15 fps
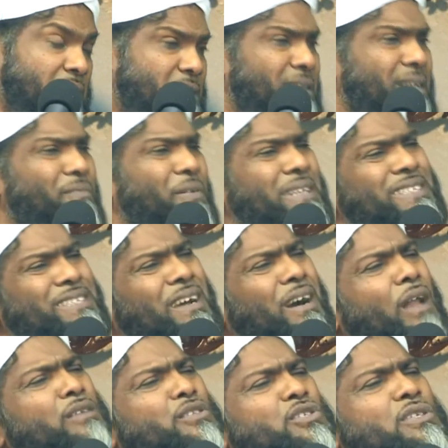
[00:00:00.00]
so what is
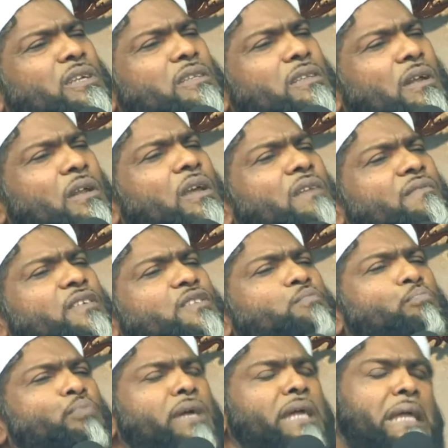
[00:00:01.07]
culture that a lot of us
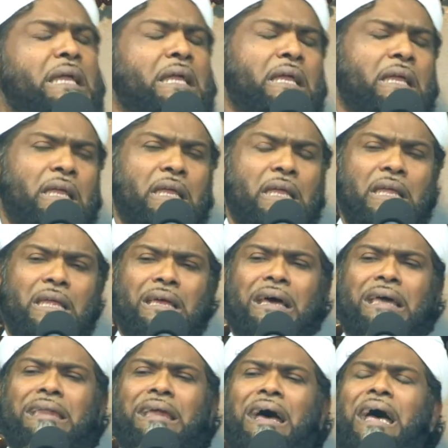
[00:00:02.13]
bring
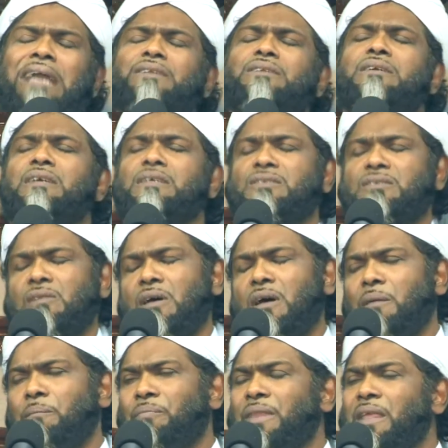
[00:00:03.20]
and add to
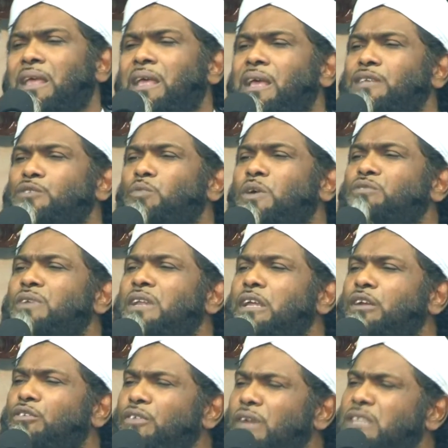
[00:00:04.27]
Islam is what
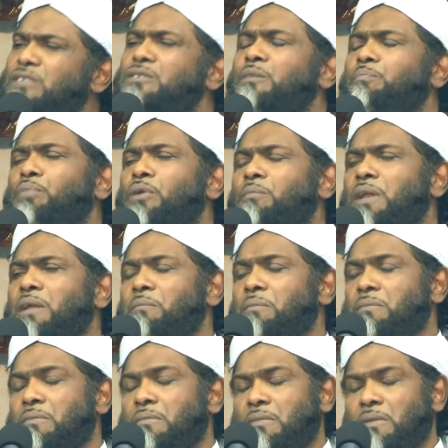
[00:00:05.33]
really creates the problem.
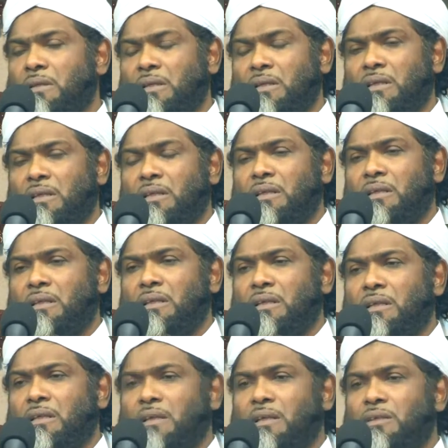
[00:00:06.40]

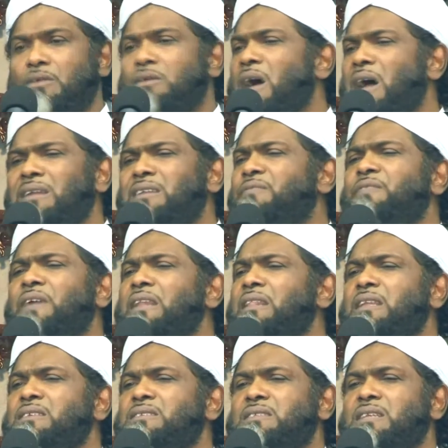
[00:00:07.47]
You can't
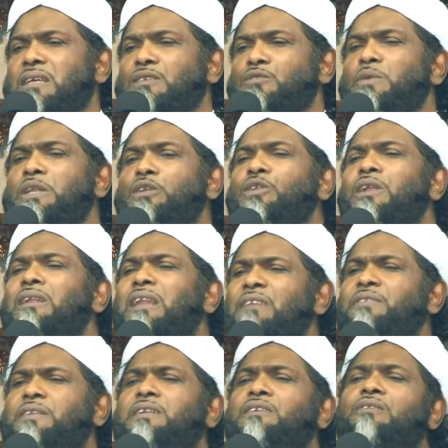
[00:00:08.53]
defend these things. We need to
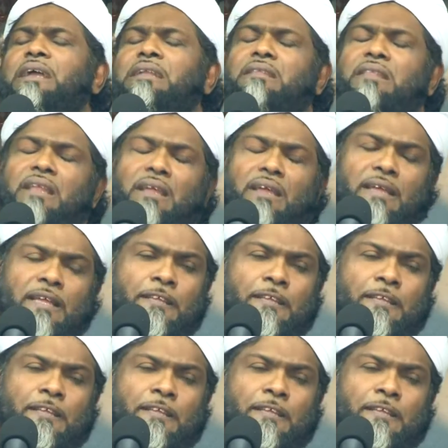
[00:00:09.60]
live it the right thing.